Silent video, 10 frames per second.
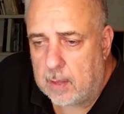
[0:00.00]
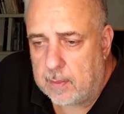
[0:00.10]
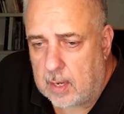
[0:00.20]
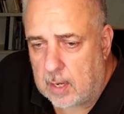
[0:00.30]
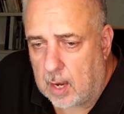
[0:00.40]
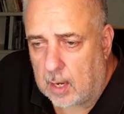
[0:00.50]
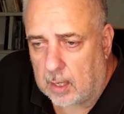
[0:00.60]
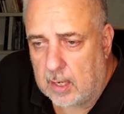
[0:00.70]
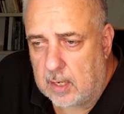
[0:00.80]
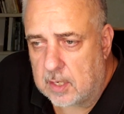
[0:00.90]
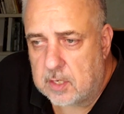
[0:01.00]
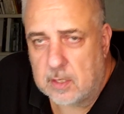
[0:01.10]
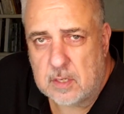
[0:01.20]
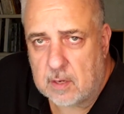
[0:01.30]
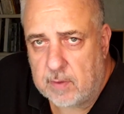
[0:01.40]
the uh,
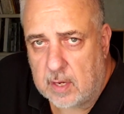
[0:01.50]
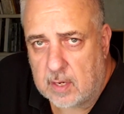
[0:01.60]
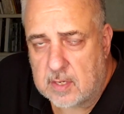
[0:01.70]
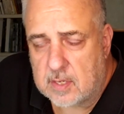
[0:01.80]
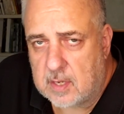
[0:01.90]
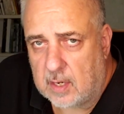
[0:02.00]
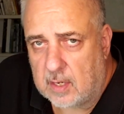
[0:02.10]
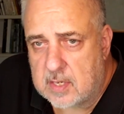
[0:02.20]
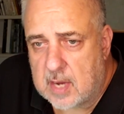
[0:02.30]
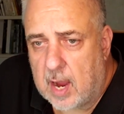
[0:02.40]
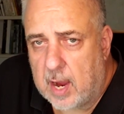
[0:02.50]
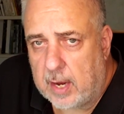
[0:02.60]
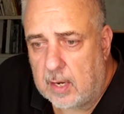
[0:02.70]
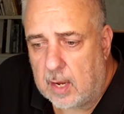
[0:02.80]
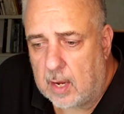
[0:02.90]
conditions of the existing
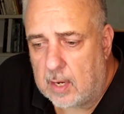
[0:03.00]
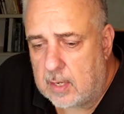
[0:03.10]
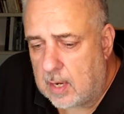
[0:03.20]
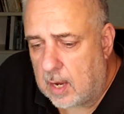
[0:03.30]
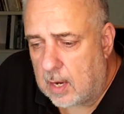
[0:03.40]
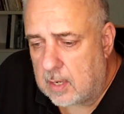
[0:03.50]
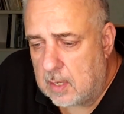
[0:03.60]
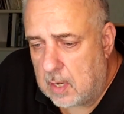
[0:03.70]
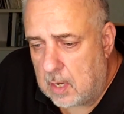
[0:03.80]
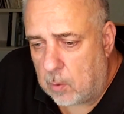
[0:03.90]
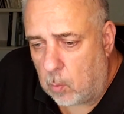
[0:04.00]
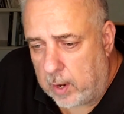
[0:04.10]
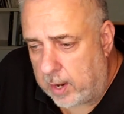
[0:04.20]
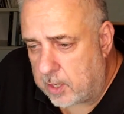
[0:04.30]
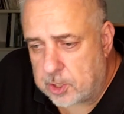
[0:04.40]
design, and uh,
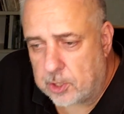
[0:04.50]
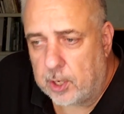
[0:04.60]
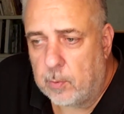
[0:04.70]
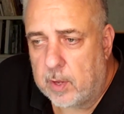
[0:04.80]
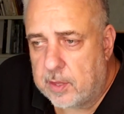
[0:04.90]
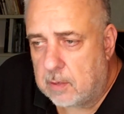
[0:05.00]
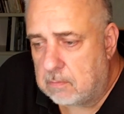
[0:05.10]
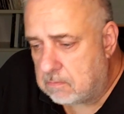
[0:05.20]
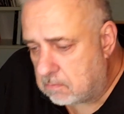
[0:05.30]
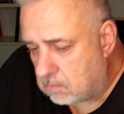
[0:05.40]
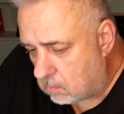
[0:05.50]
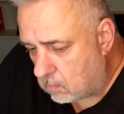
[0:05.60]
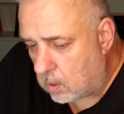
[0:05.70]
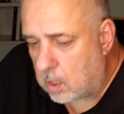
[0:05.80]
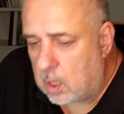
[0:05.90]
went on a journey with them.
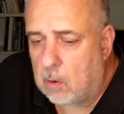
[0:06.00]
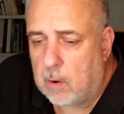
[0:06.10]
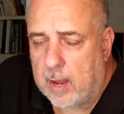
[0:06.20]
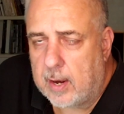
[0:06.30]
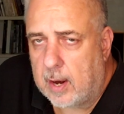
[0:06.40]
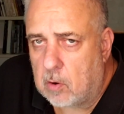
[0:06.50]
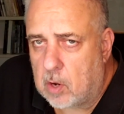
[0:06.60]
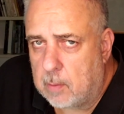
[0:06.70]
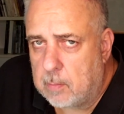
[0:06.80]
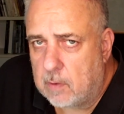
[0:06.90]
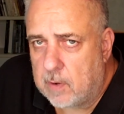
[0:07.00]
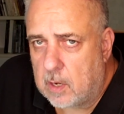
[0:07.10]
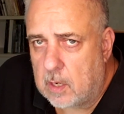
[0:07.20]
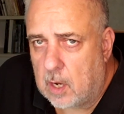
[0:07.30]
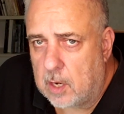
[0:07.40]
You know, had an outcome of
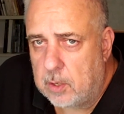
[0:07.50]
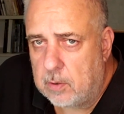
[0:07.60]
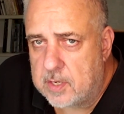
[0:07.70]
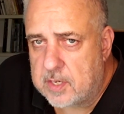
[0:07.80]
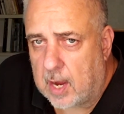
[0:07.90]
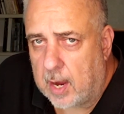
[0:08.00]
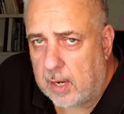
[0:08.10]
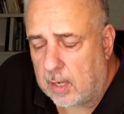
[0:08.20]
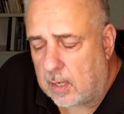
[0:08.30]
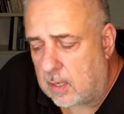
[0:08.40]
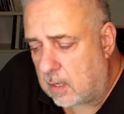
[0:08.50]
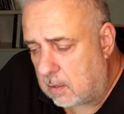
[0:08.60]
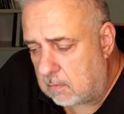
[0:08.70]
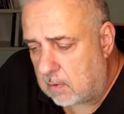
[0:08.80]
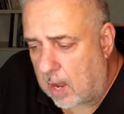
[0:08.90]
a, a new design, and
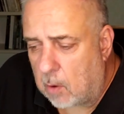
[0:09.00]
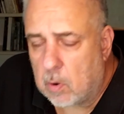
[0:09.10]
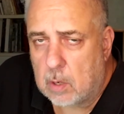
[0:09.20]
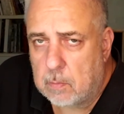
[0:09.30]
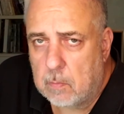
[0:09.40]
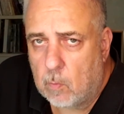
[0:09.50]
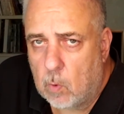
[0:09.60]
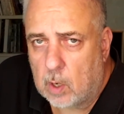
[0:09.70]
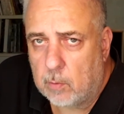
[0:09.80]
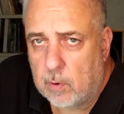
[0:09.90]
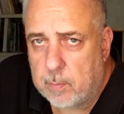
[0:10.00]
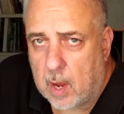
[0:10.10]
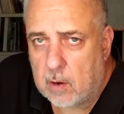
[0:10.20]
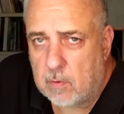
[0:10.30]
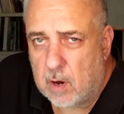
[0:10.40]
now we're working with
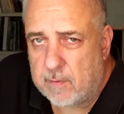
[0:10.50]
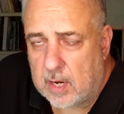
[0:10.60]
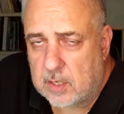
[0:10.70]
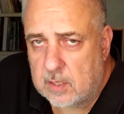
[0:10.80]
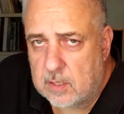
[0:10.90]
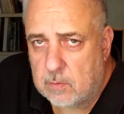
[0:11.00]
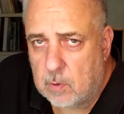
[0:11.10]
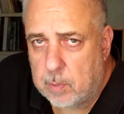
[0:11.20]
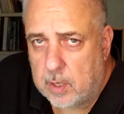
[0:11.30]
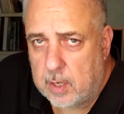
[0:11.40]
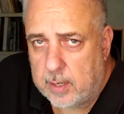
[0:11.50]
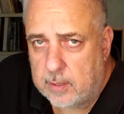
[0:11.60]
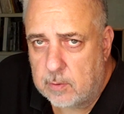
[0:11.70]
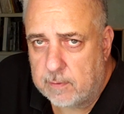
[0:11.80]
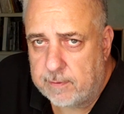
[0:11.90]
modern renovations, and we're putting it
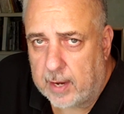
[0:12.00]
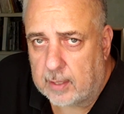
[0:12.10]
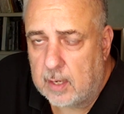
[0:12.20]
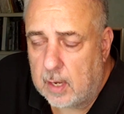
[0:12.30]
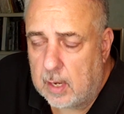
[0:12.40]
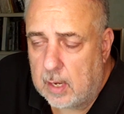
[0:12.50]
into effect.